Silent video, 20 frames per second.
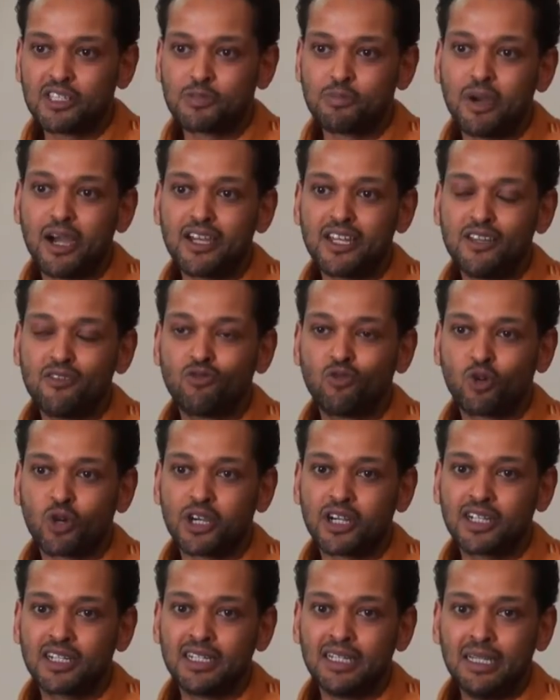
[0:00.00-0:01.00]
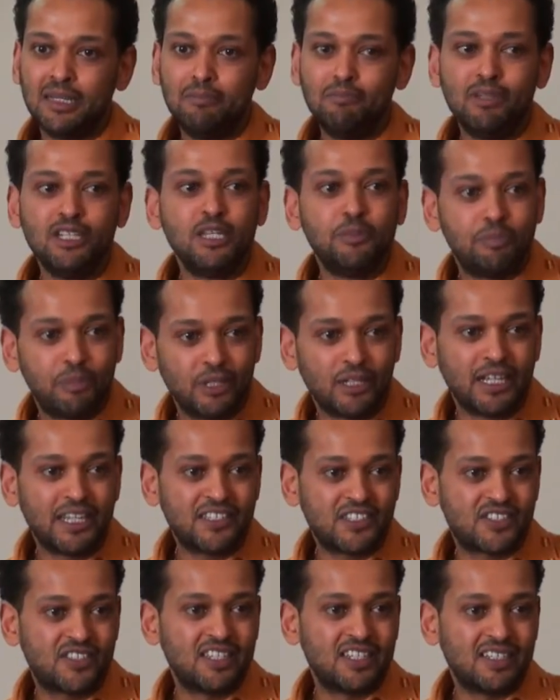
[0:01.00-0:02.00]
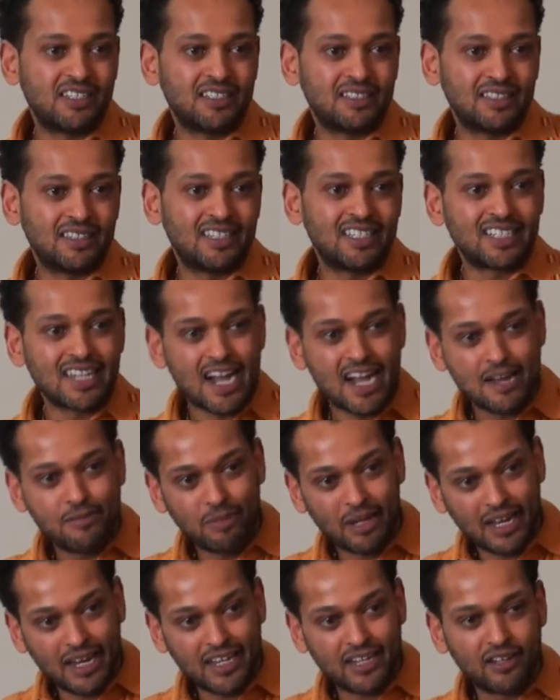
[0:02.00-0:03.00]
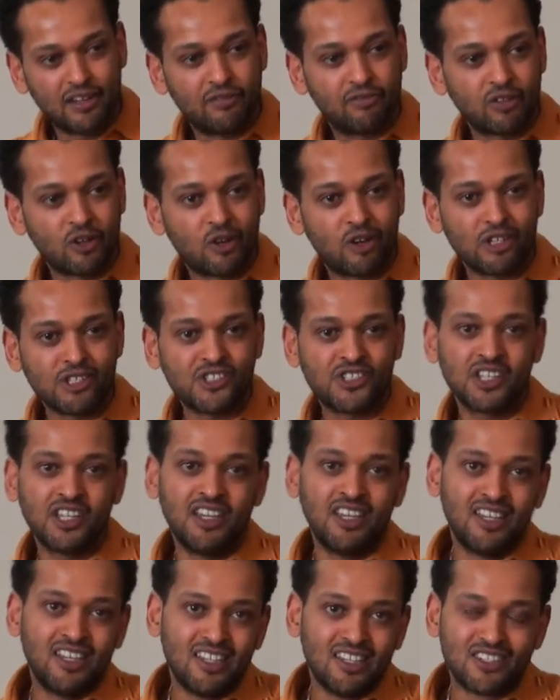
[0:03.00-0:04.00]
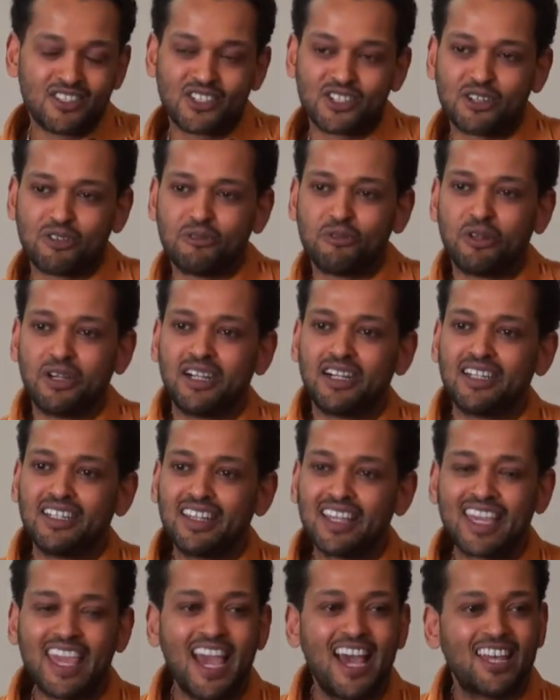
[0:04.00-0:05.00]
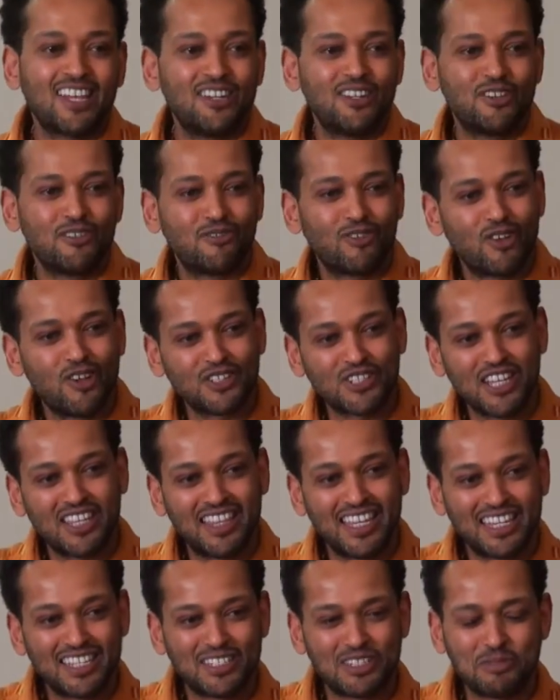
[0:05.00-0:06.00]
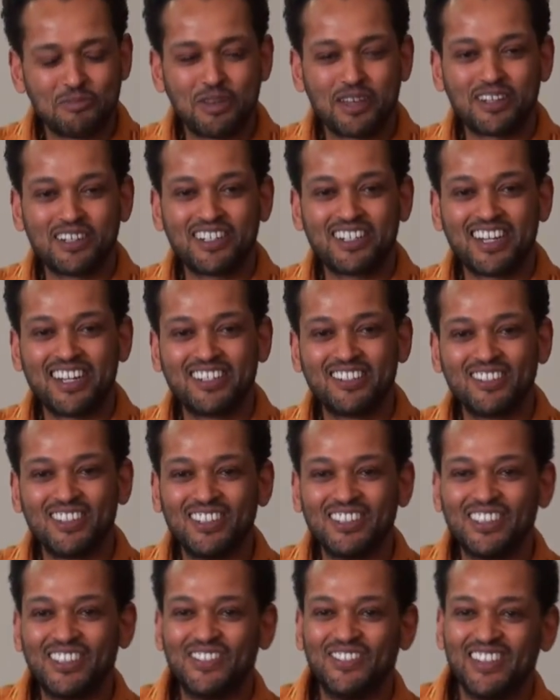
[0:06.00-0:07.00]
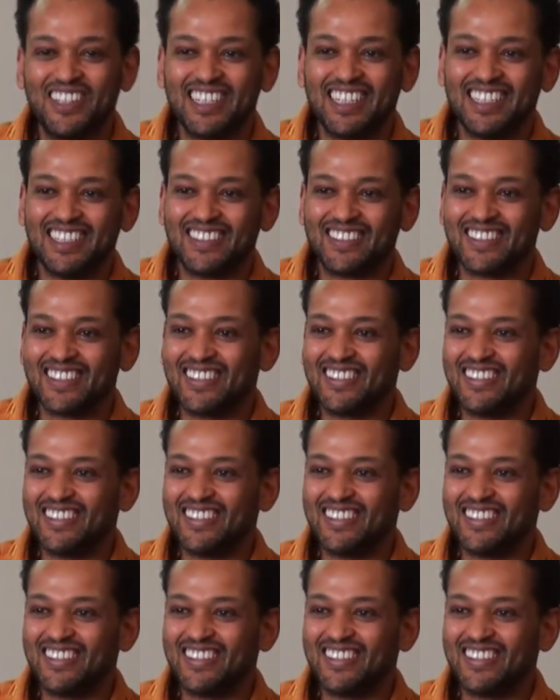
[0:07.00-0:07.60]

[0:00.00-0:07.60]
this body of work, manipulates the timeline of loss. So The Calendar of Loss, I think, is a better title, ultimately. So.